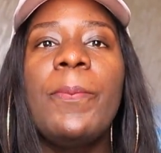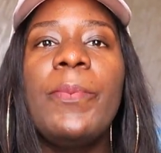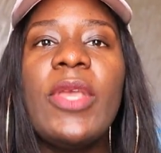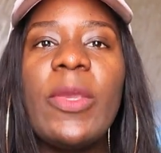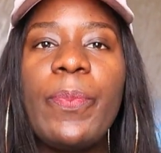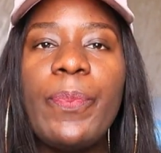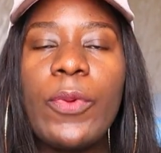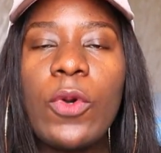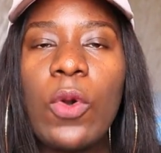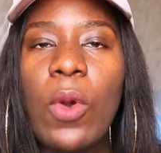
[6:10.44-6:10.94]

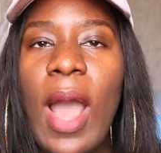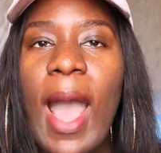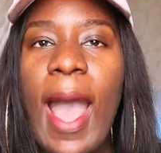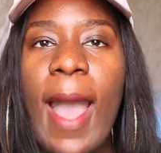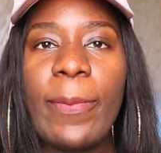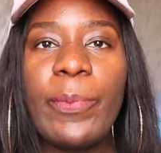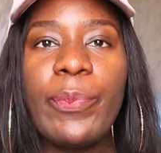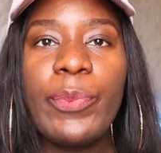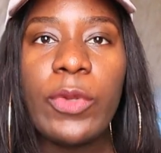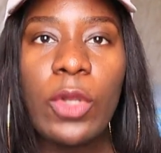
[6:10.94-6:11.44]
people
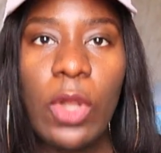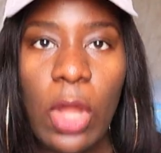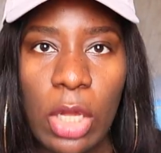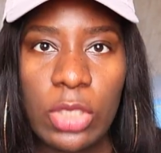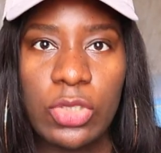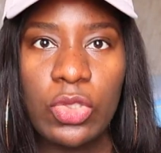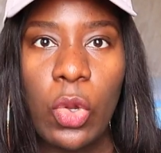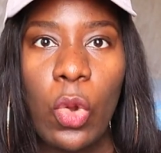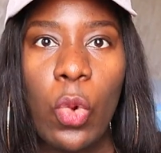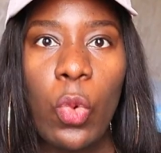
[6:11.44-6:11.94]

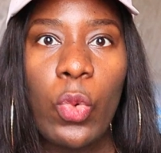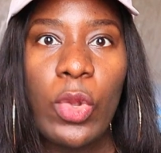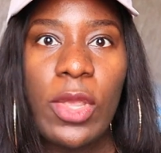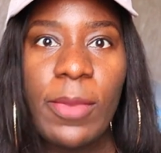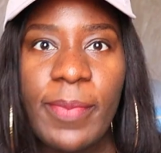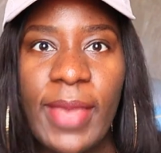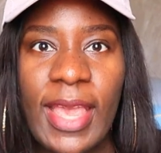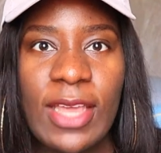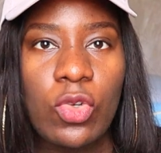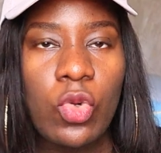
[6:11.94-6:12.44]
applaud
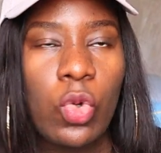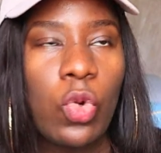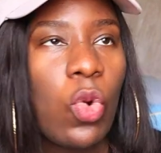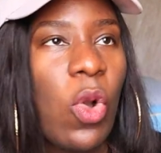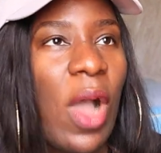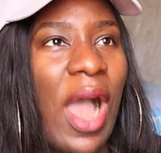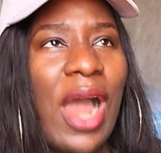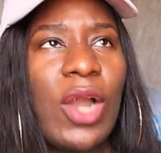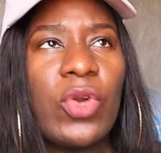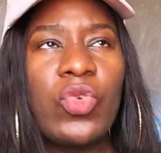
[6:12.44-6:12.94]
women
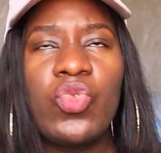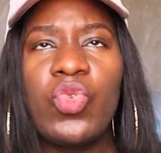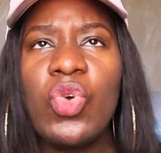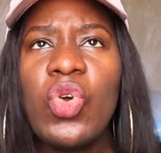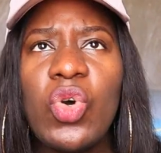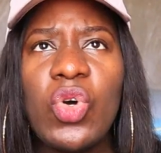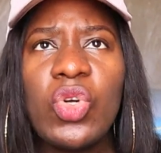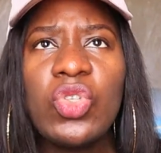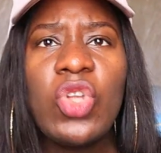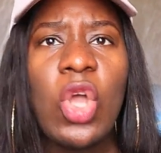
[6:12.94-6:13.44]
who are
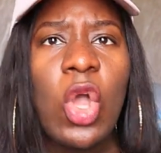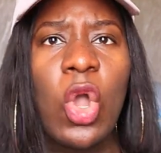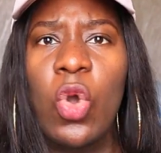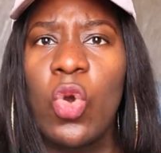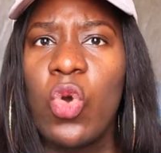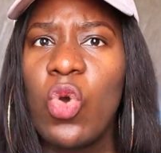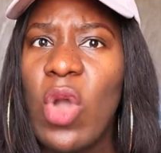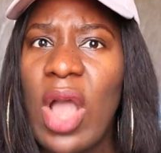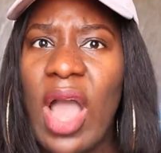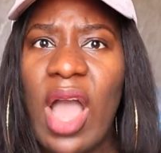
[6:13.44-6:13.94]
rude,
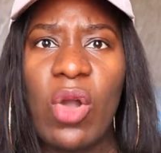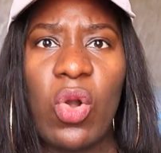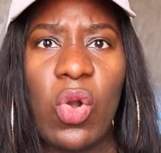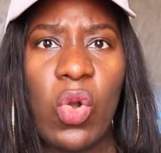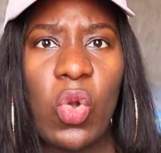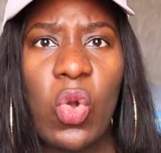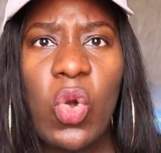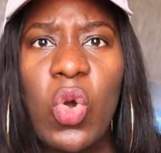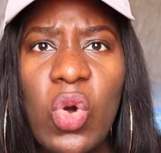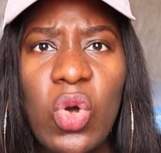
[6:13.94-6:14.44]
who are
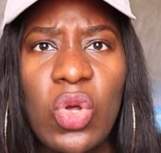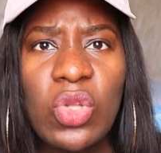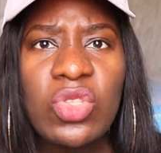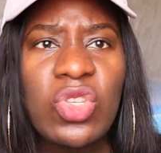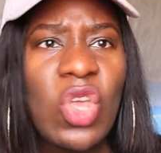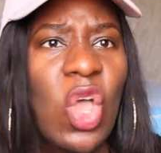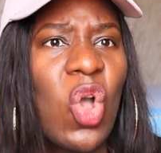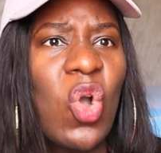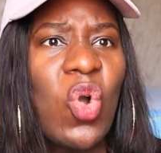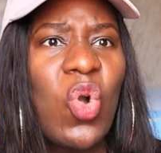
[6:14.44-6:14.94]

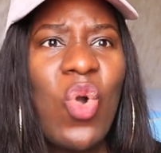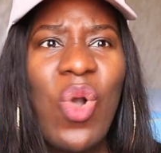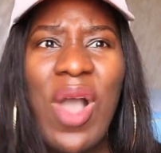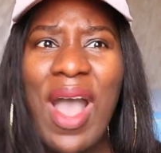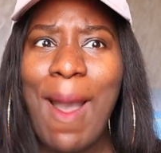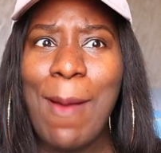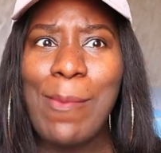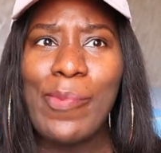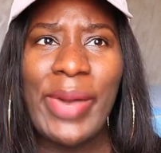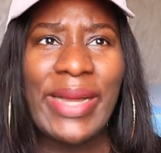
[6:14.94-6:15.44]
uncouth, who
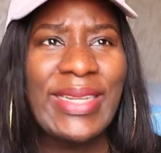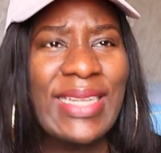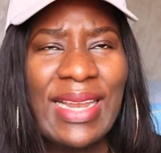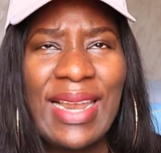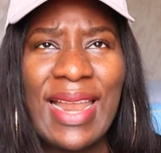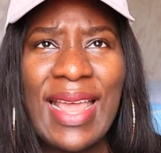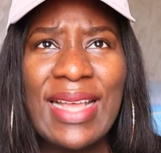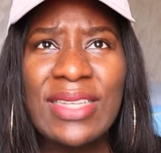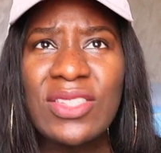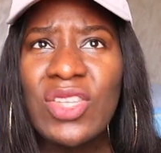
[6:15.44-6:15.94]
are
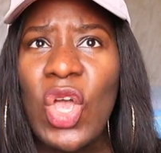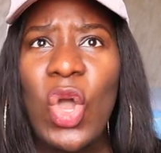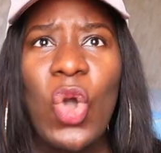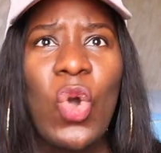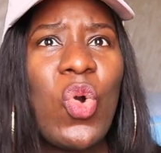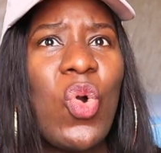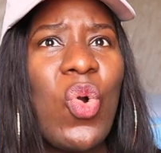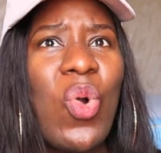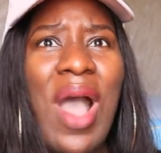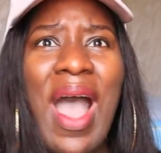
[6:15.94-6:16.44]
mannerless,
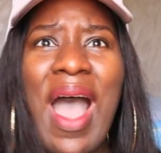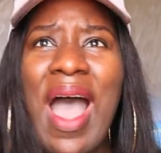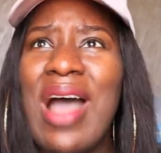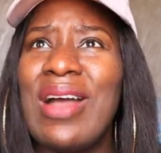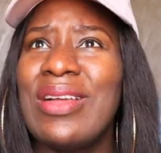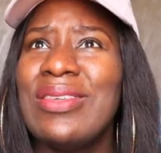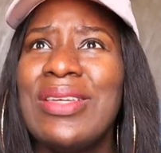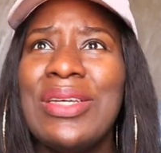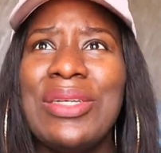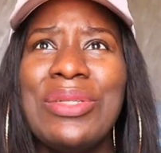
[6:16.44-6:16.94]
who
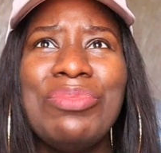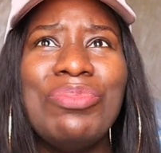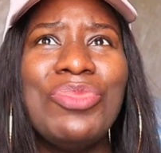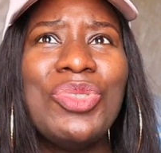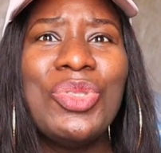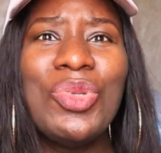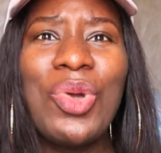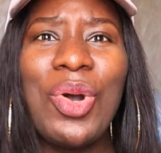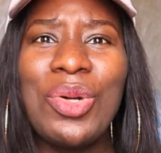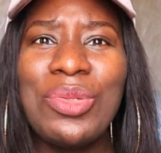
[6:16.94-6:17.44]
are,
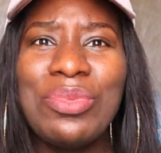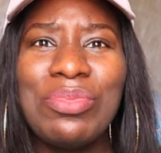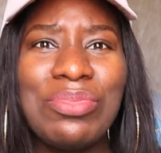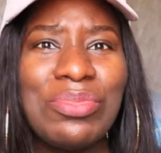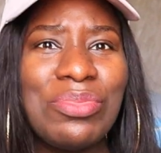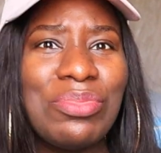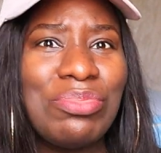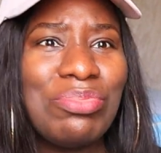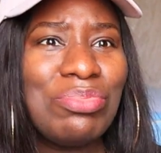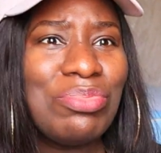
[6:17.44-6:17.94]
you
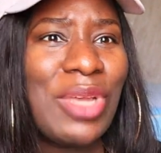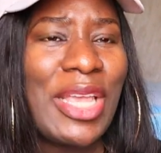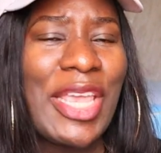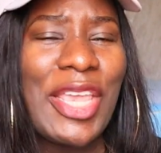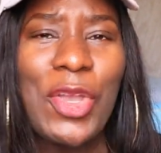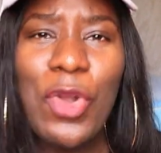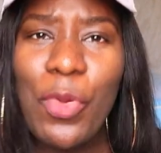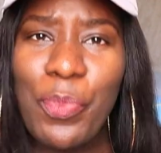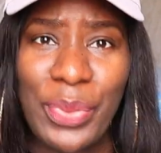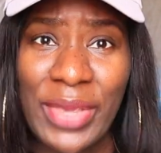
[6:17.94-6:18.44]
know,
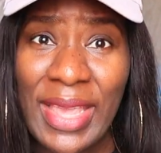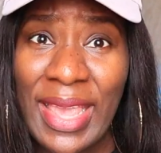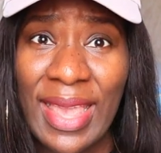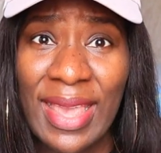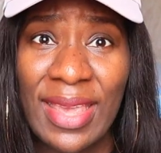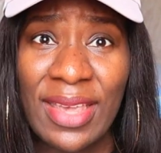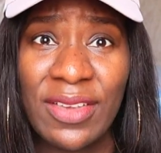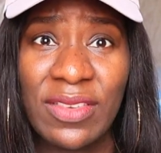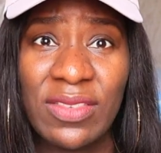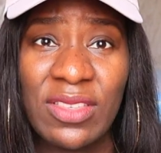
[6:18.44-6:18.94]

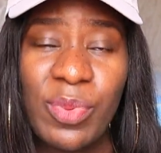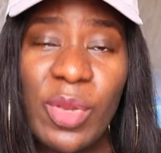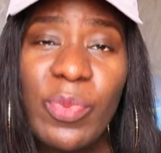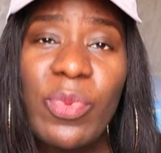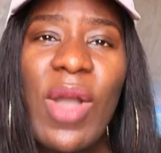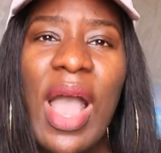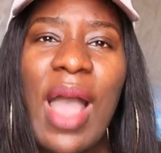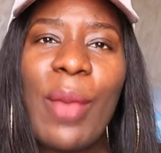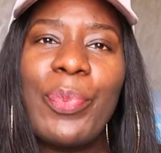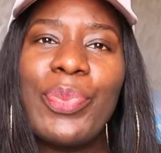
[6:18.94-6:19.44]
ill-behaved.
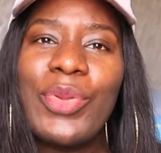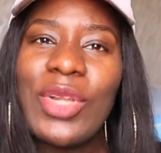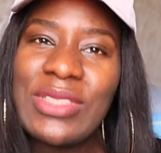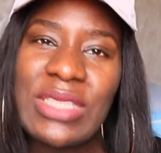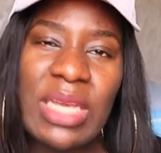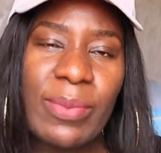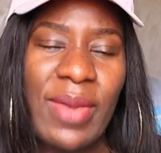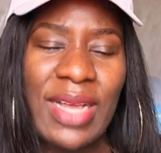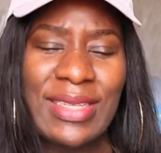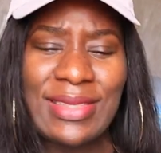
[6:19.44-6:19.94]
People applaud
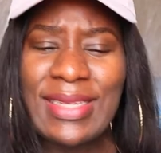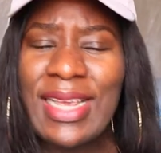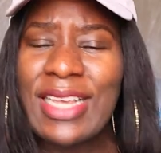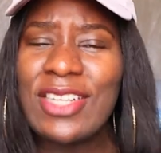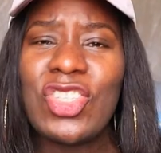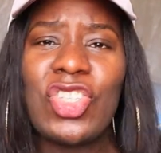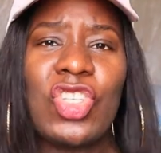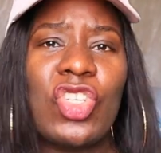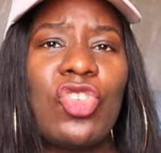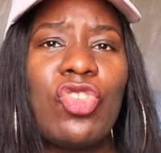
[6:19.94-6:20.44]
them as,
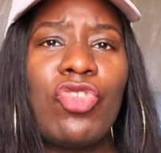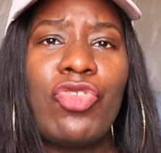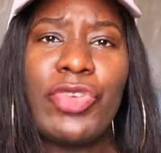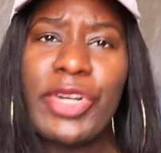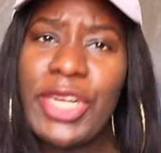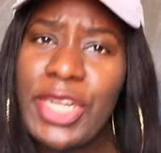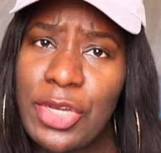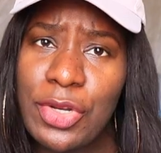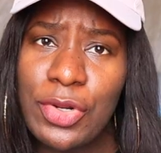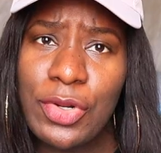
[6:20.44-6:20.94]
yes, she's
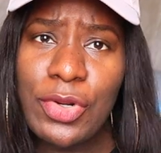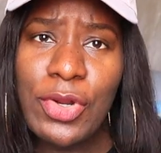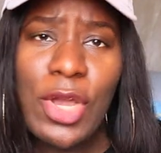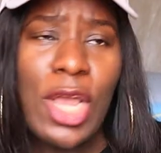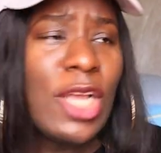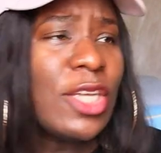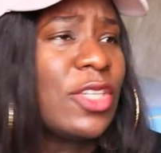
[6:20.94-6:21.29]
real,